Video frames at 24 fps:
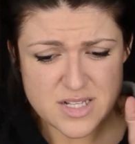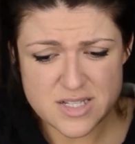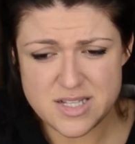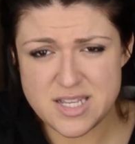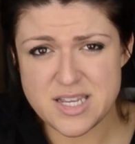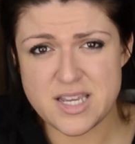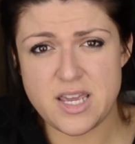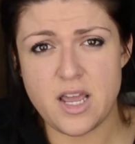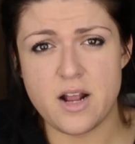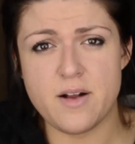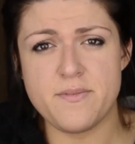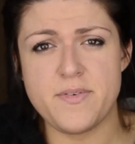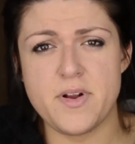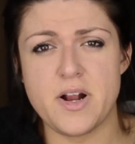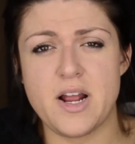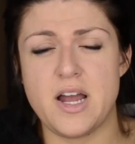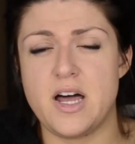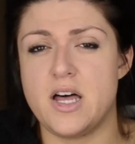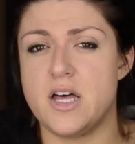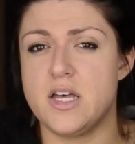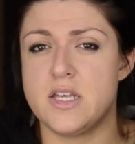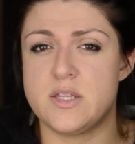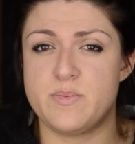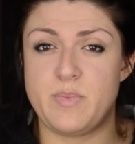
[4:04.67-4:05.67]
take care of your
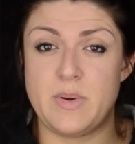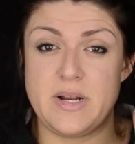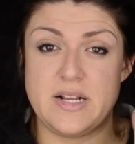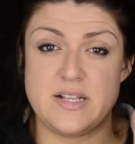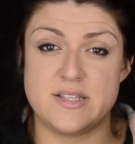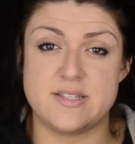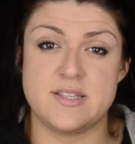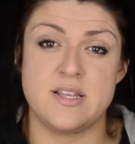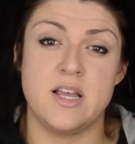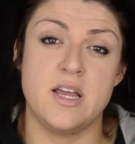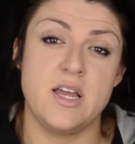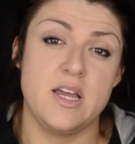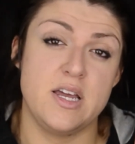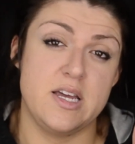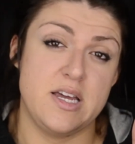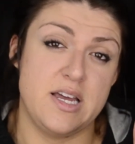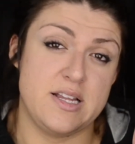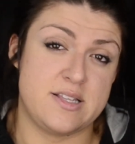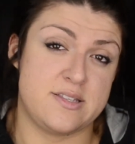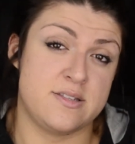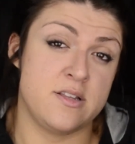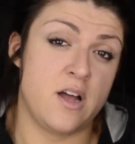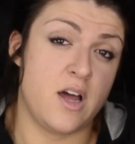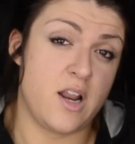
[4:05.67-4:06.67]
health, but it's
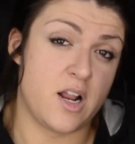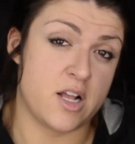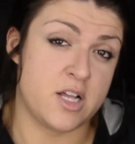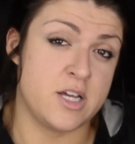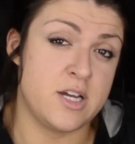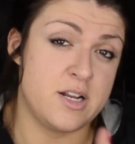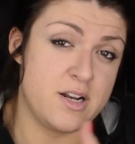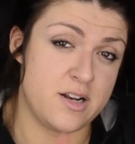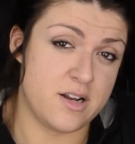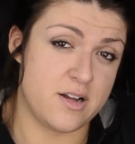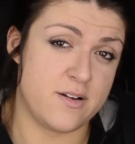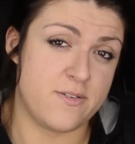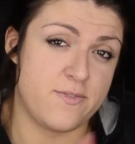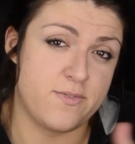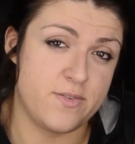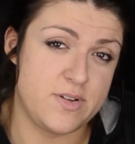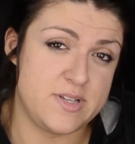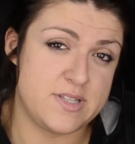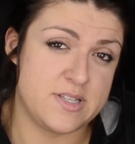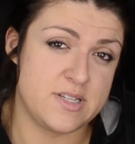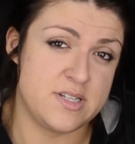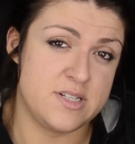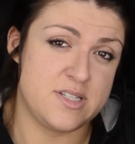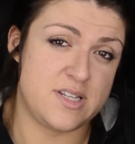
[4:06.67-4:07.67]
it's not a good enough
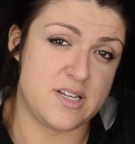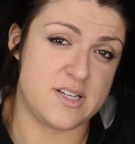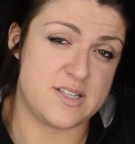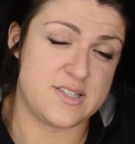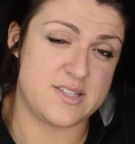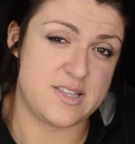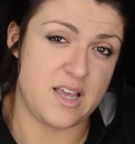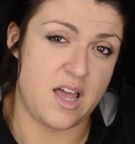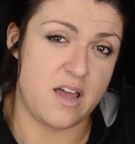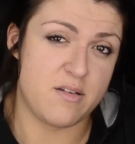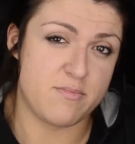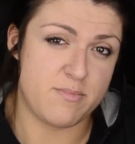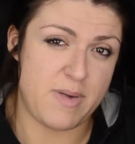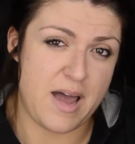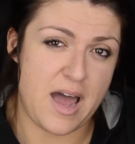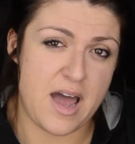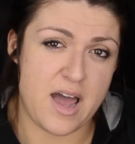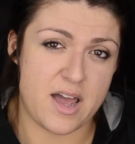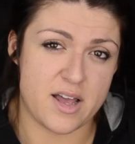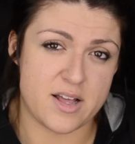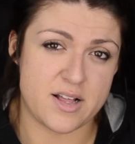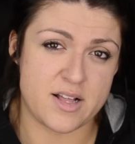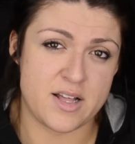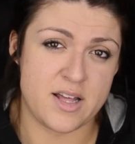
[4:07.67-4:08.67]
reason to set
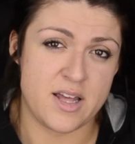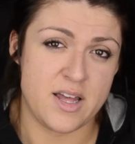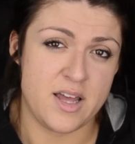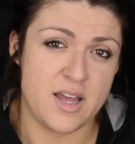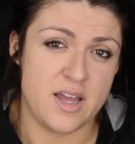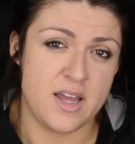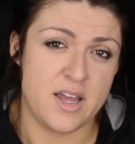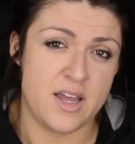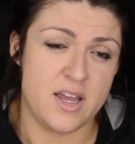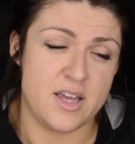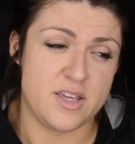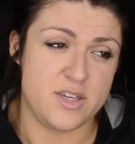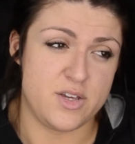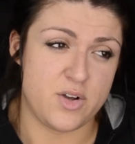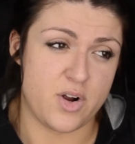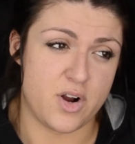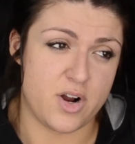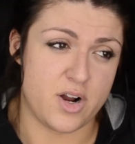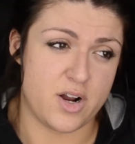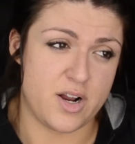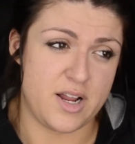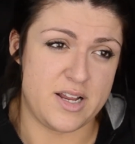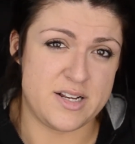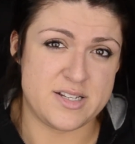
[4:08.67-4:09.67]
back
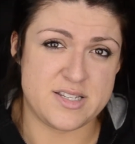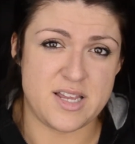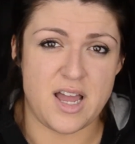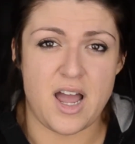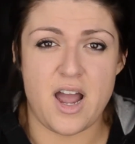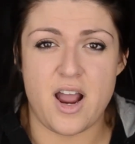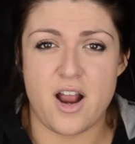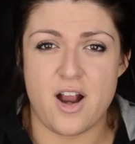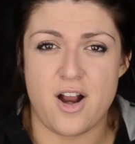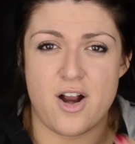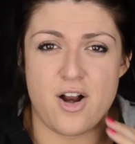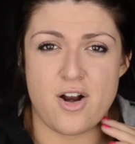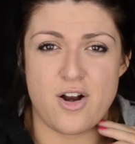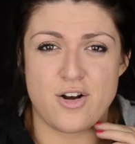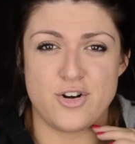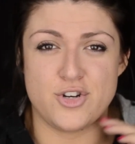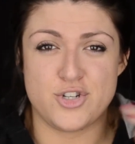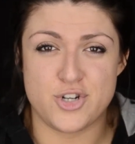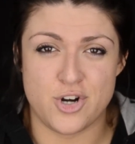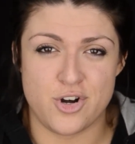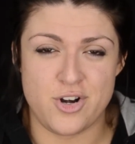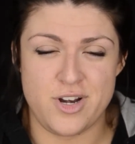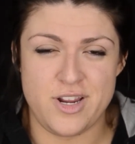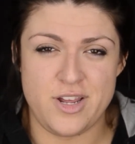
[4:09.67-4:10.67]
your entire
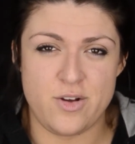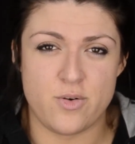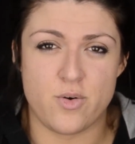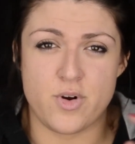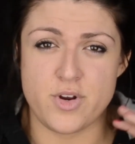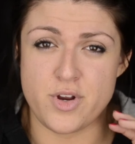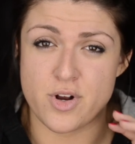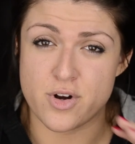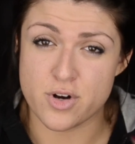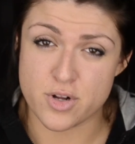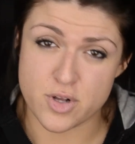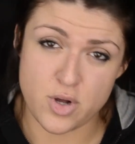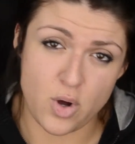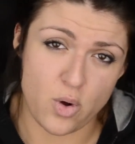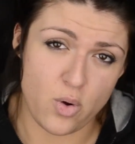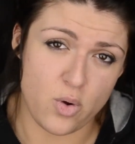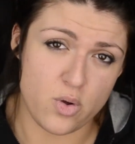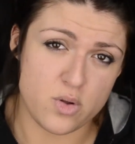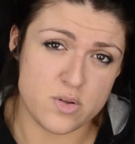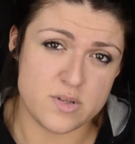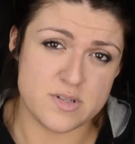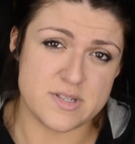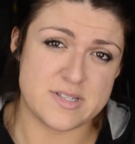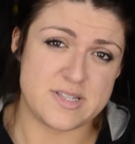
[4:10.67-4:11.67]
journey or your
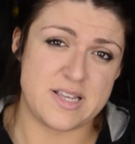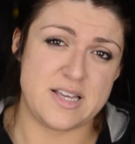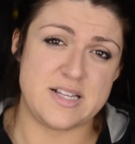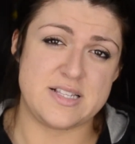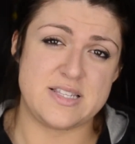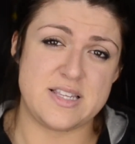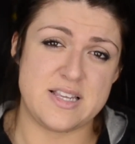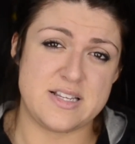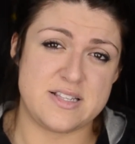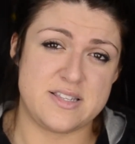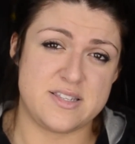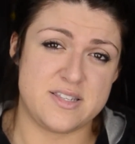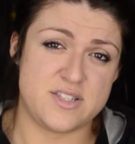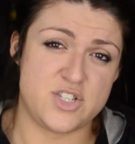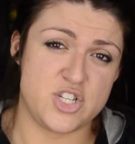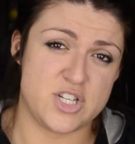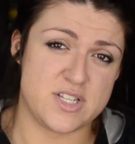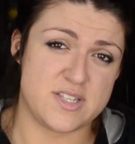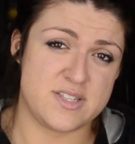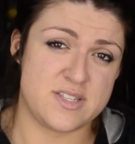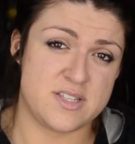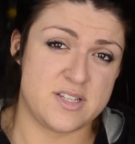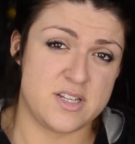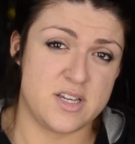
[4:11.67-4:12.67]
goals. It's it's
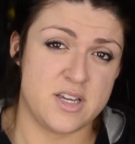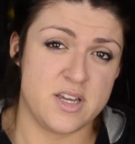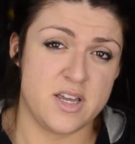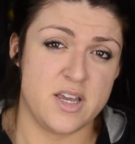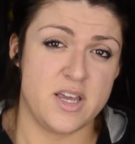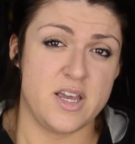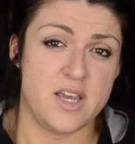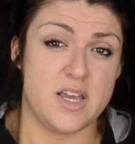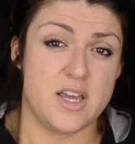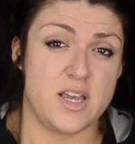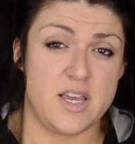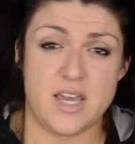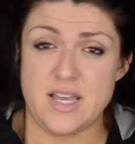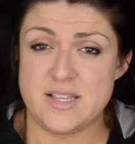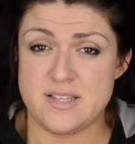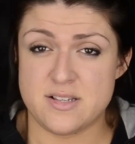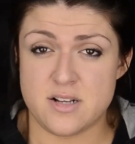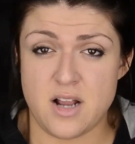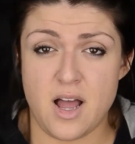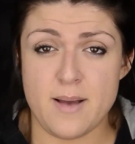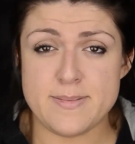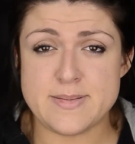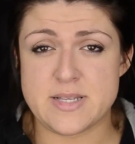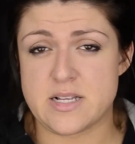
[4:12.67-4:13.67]
just it's
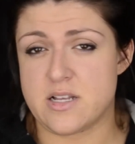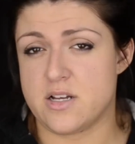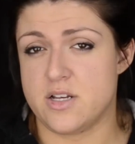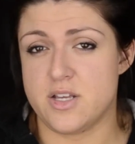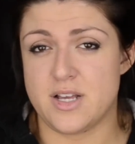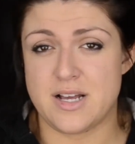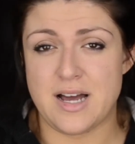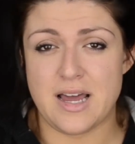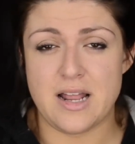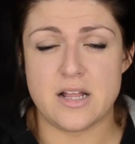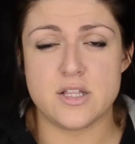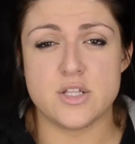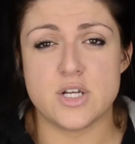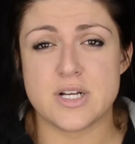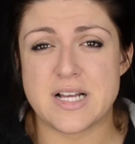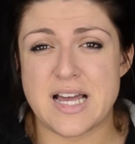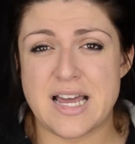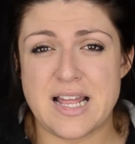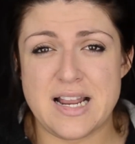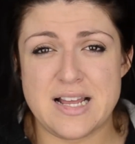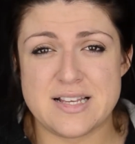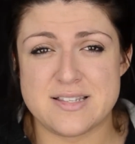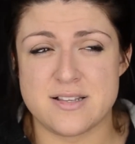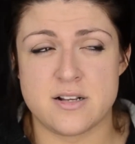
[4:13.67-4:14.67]
an obstacle. You gotta look
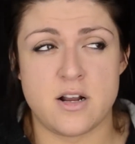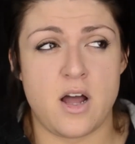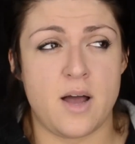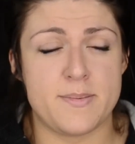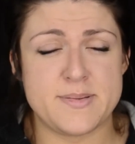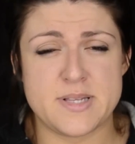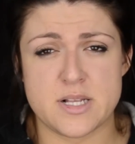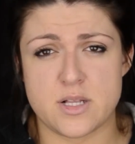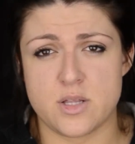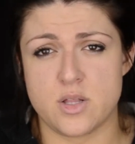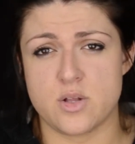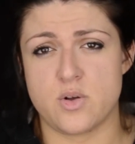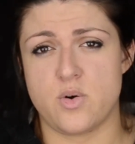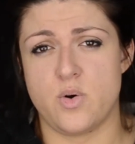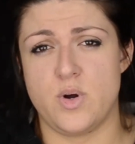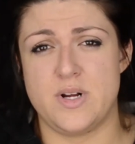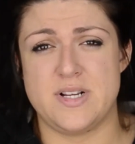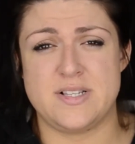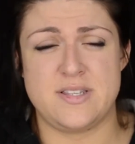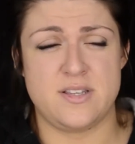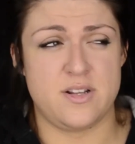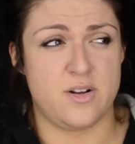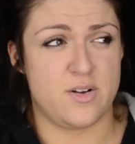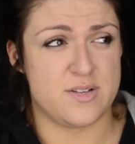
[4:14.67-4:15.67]
at it as an obstacle
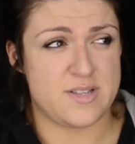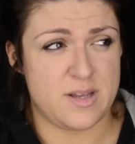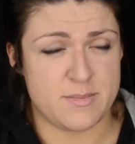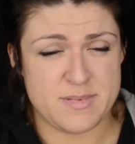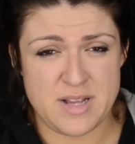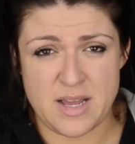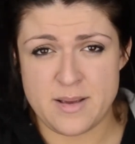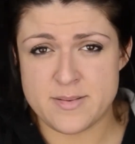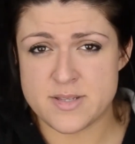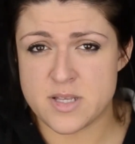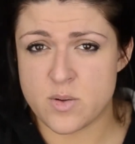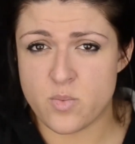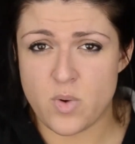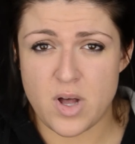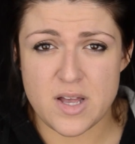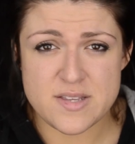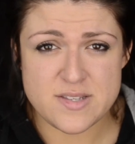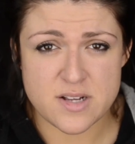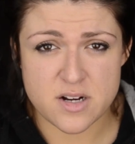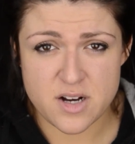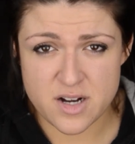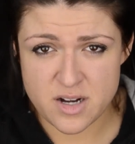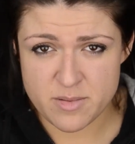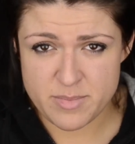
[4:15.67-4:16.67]
course. You know, sometimes the
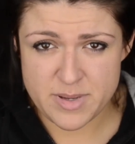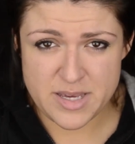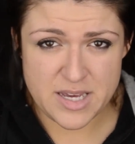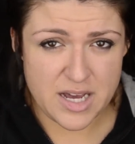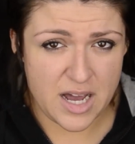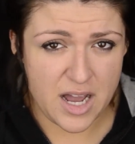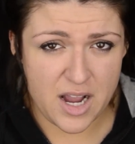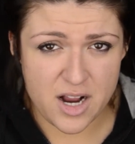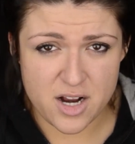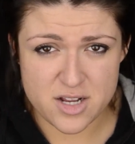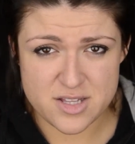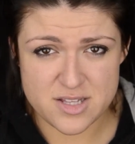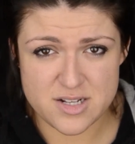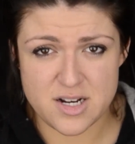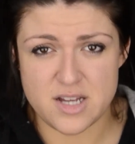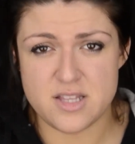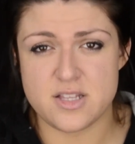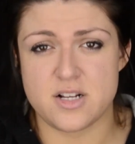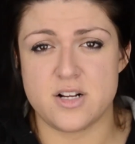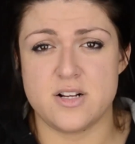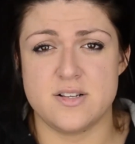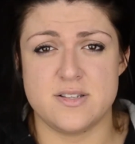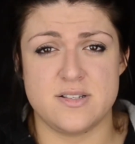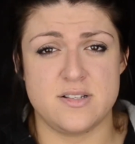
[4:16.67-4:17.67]
walls are gonna be higher than
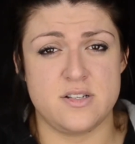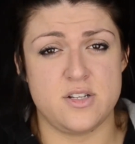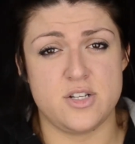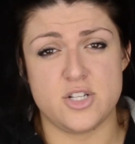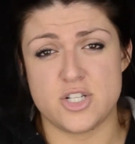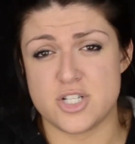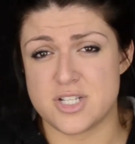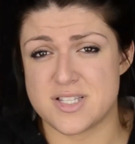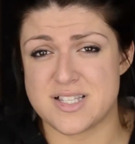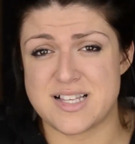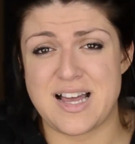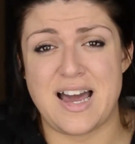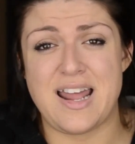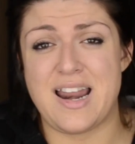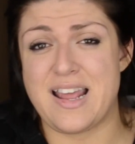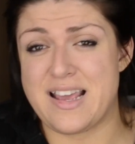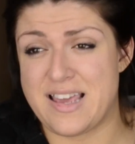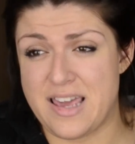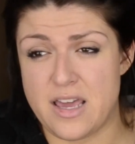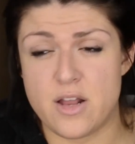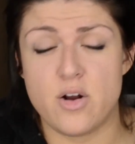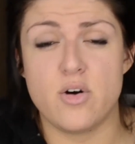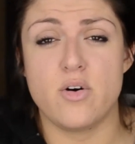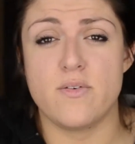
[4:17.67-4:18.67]
others, and you just gotta
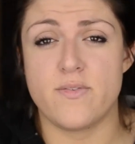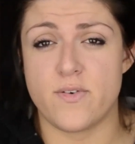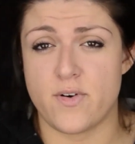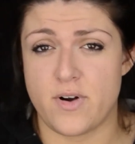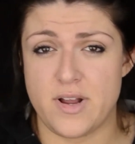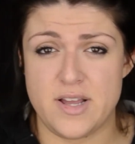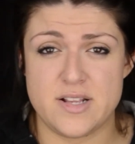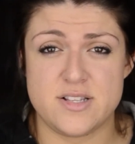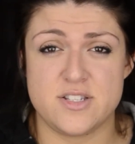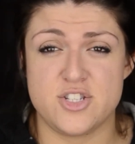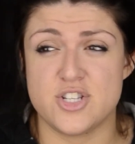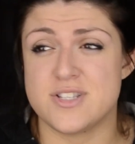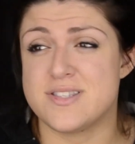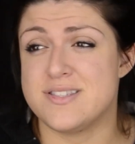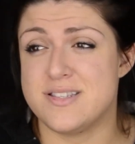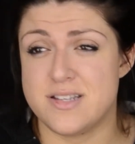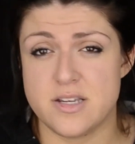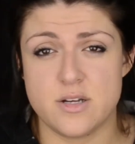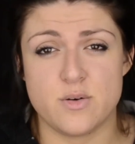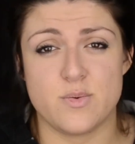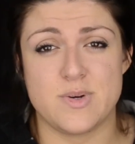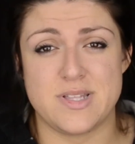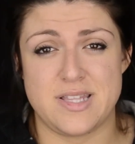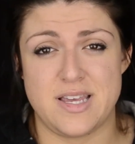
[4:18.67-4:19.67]
get over it. Just
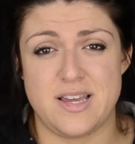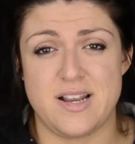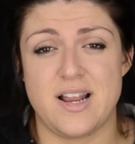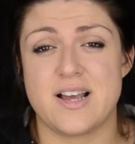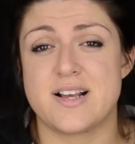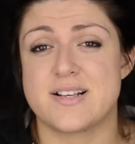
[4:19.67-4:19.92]
deal with it.